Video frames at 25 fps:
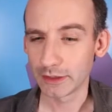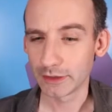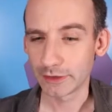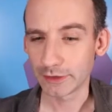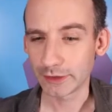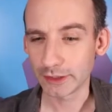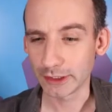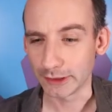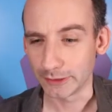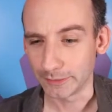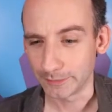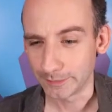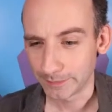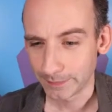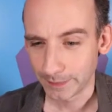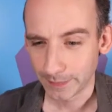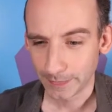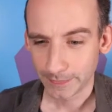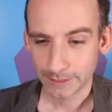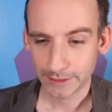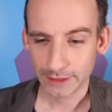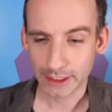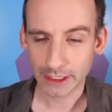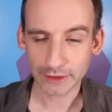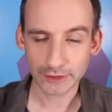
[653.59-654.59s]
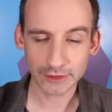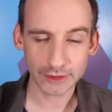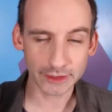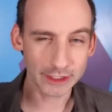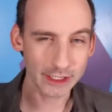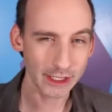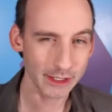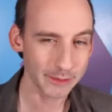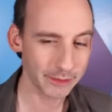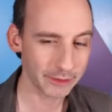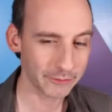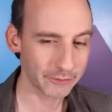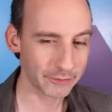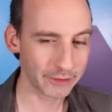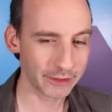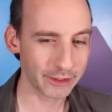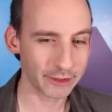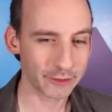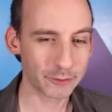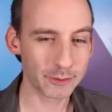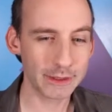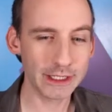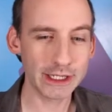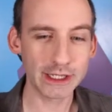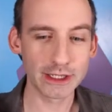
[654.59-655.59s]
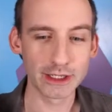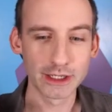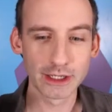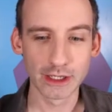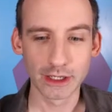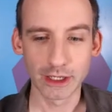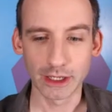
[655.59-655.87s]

So that's the comic for this week,